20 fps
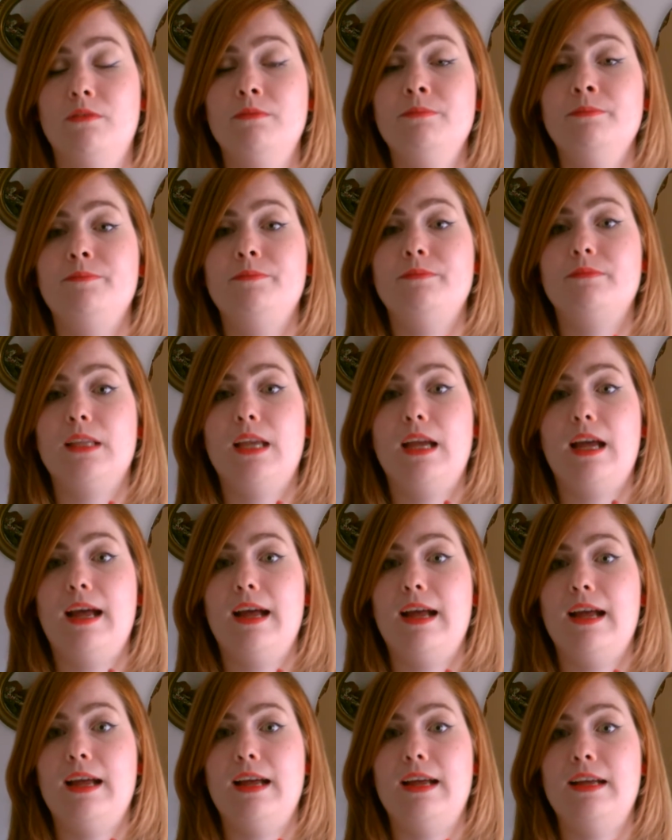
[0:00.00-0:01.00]
one,
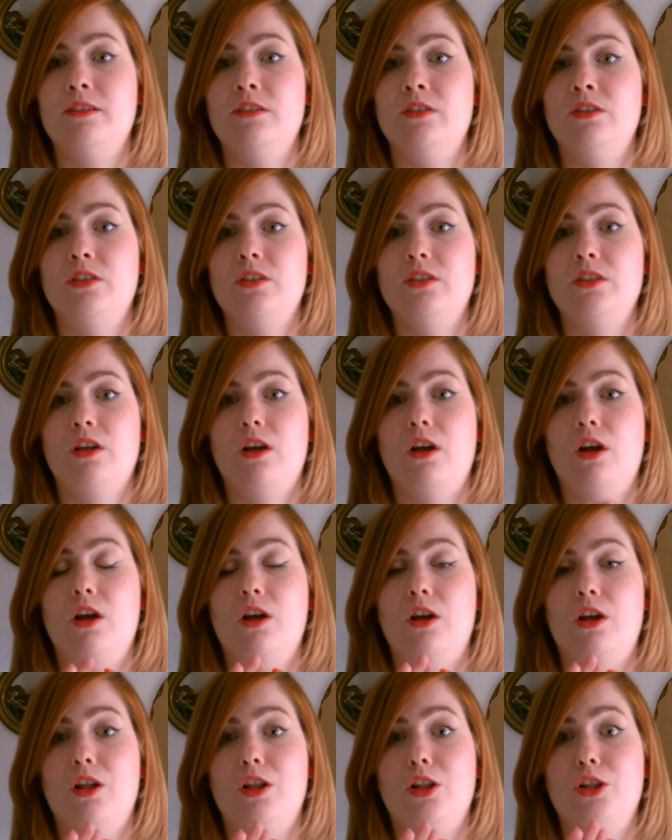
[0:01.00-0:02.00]
and
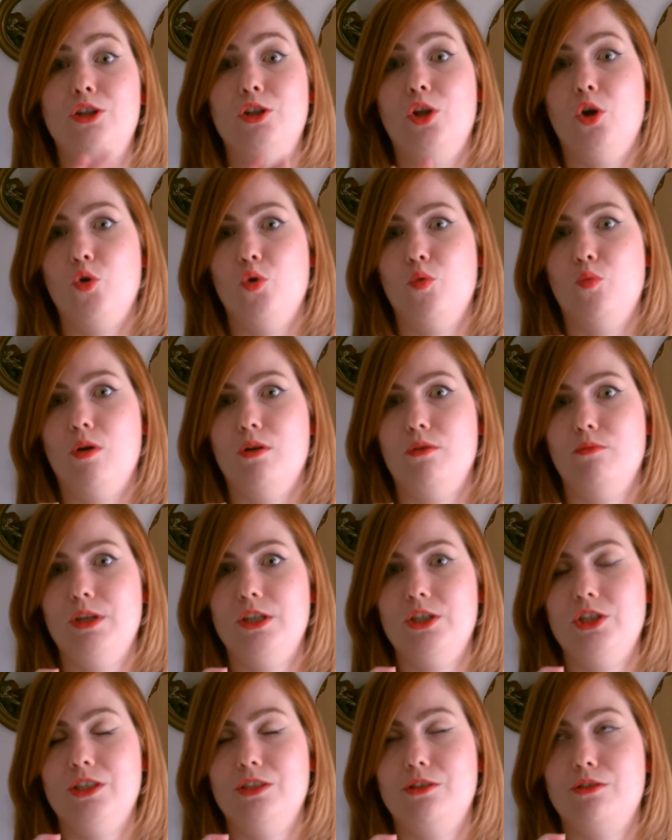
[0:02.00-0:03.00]
a long
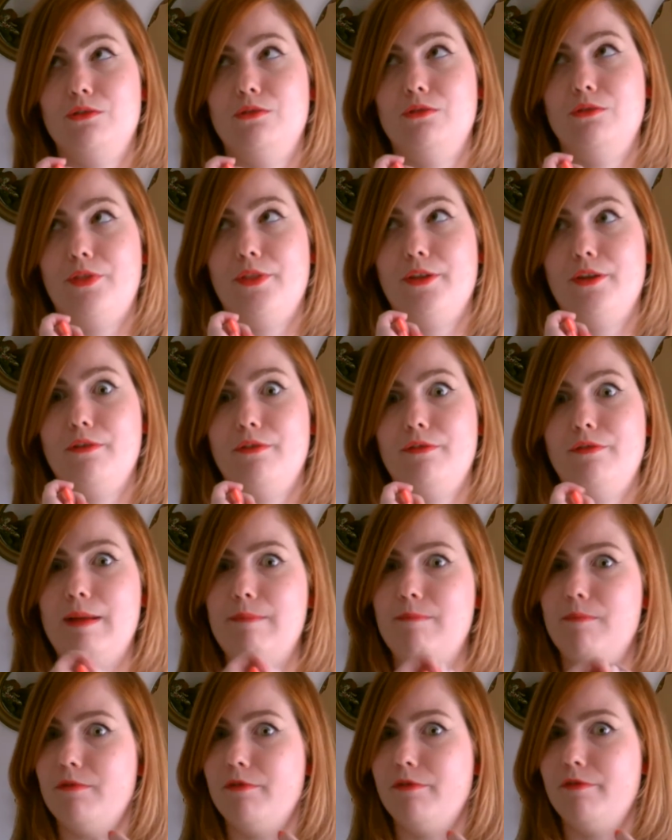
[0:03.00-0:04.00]
one which is called the
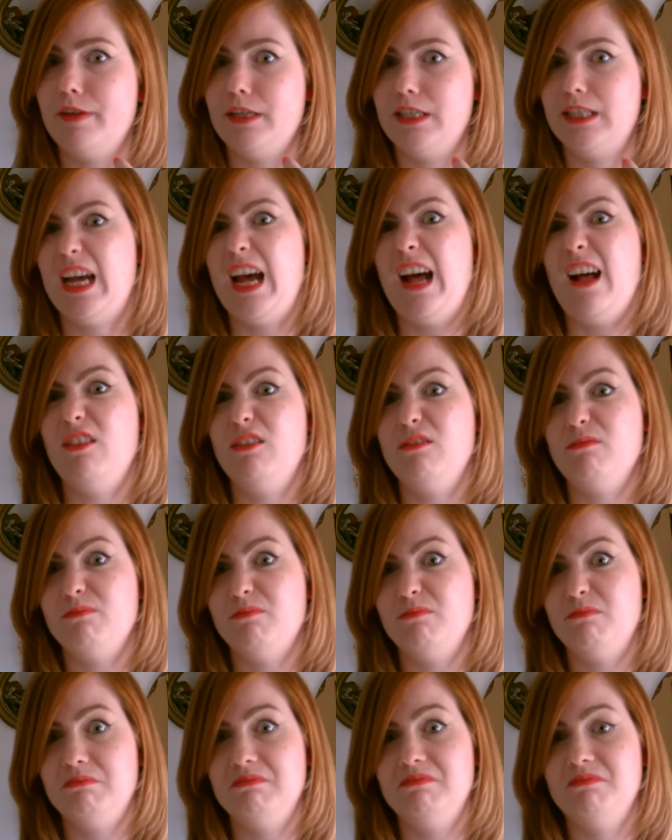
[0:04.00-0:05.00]
femme fatale.
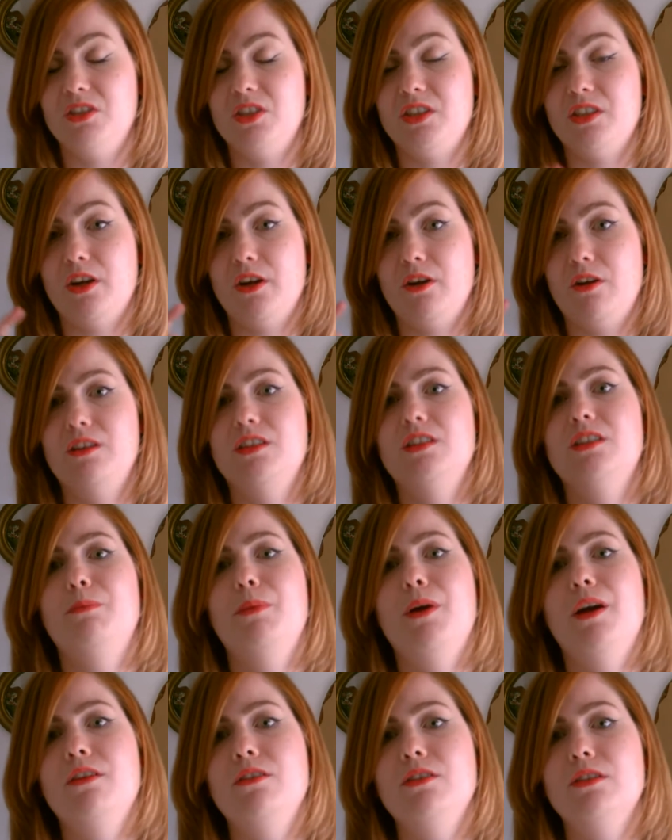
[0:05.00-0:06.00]
So I
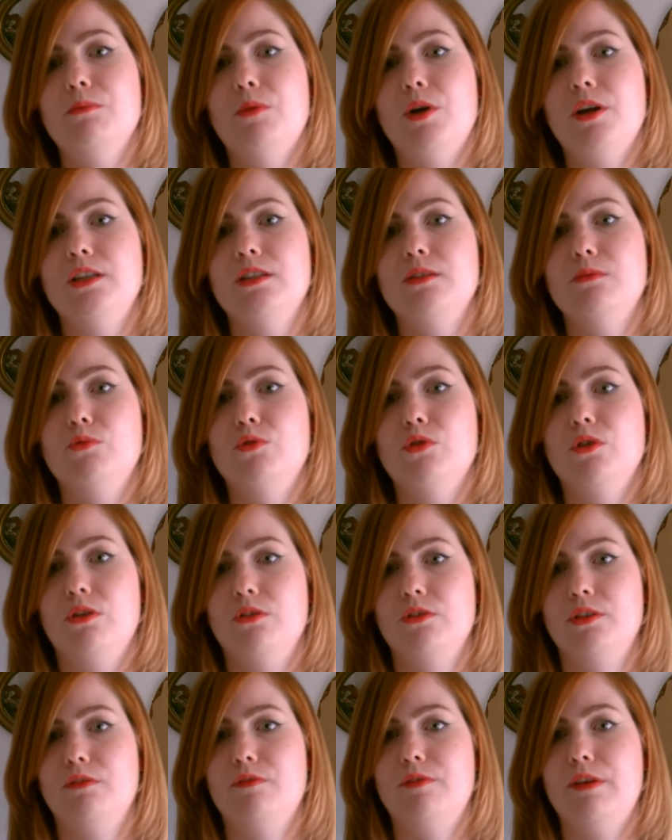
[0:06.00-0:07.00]
suppose mine is
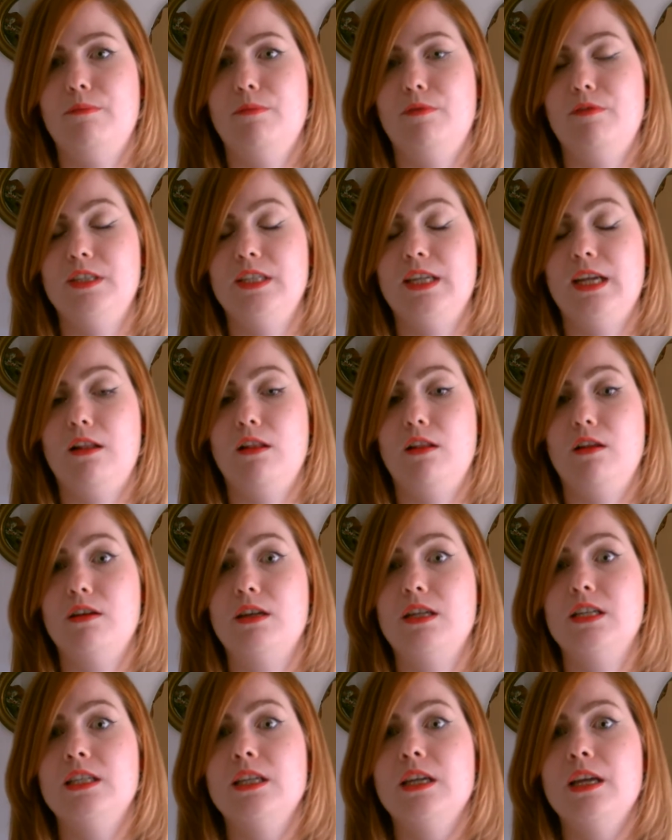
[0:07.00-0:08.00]
more along the femme fatale
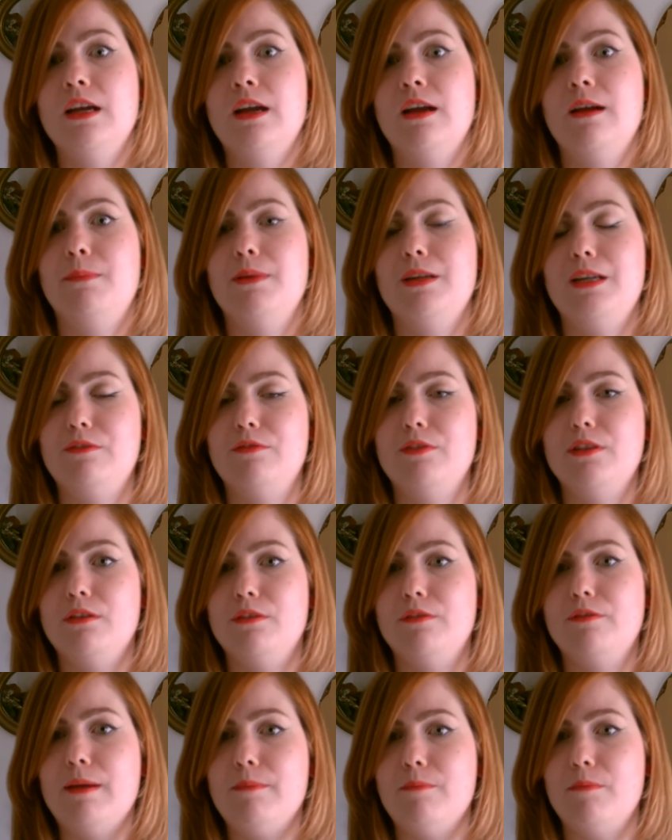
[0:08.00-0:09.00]
lines, but
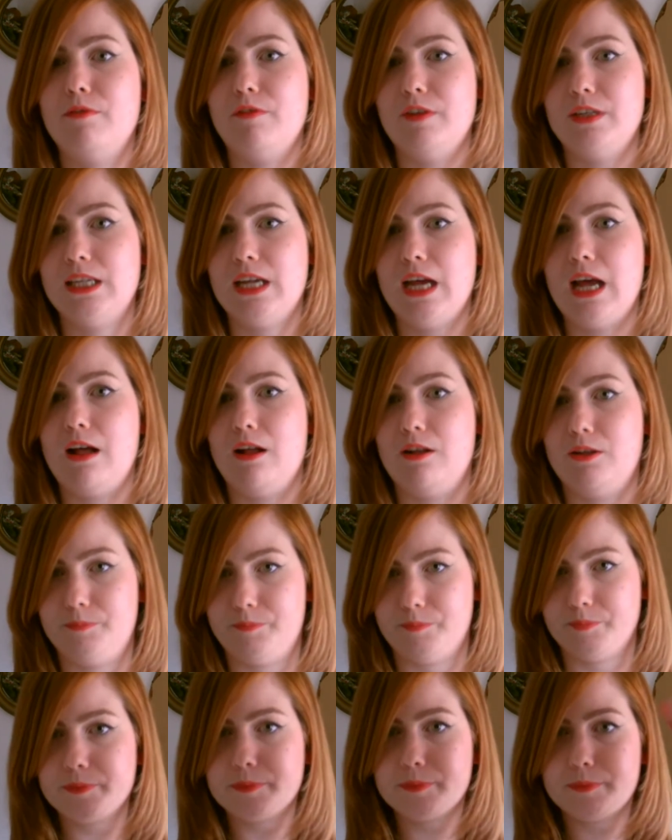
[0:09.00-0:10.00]
even the femme
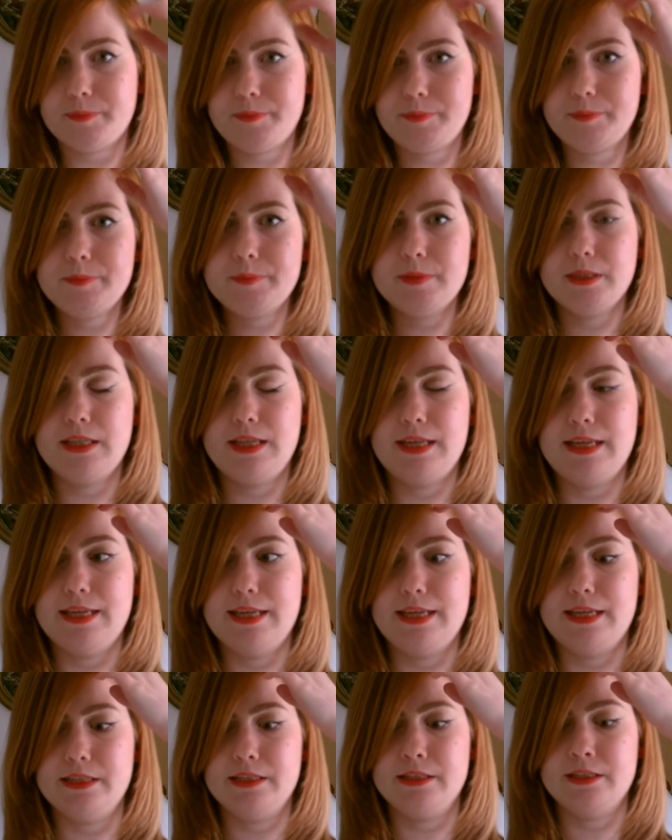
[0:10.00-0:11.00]
fatale
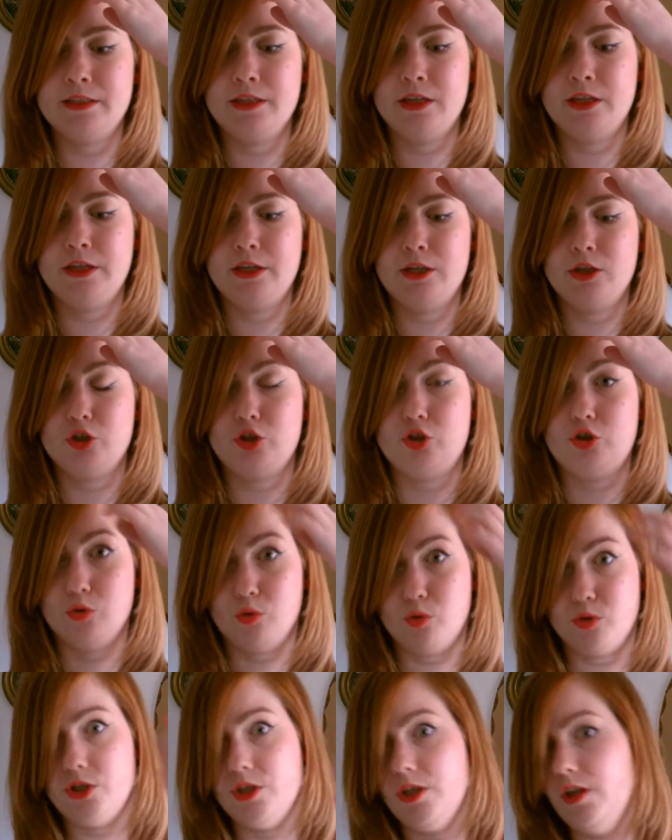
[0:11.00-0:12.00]
is
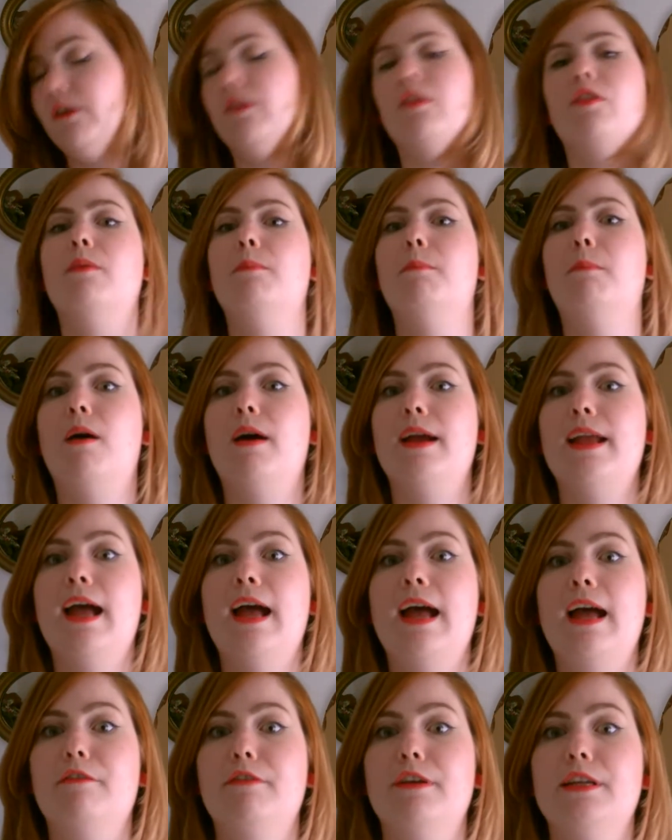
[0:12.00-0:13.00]
shorter than my
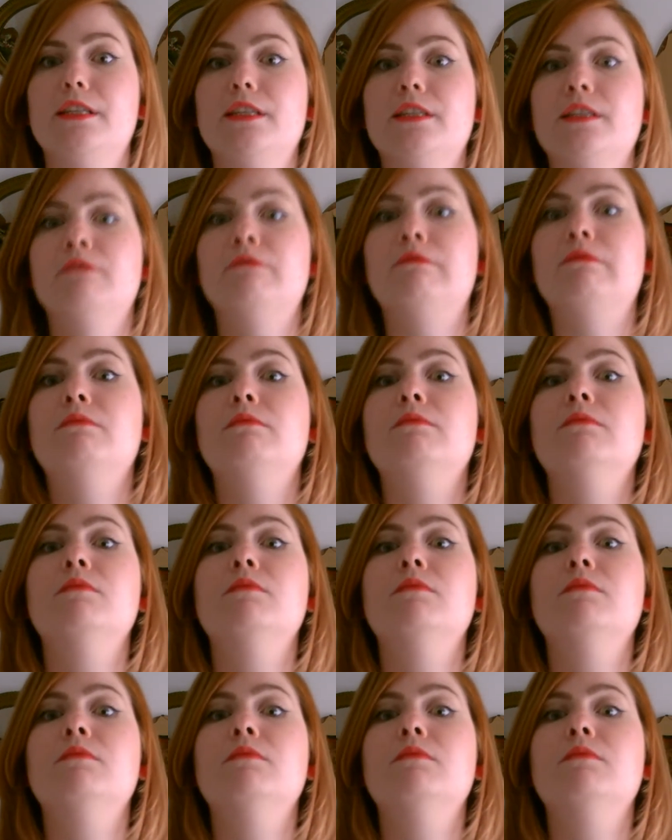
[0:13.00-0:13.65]
hair is,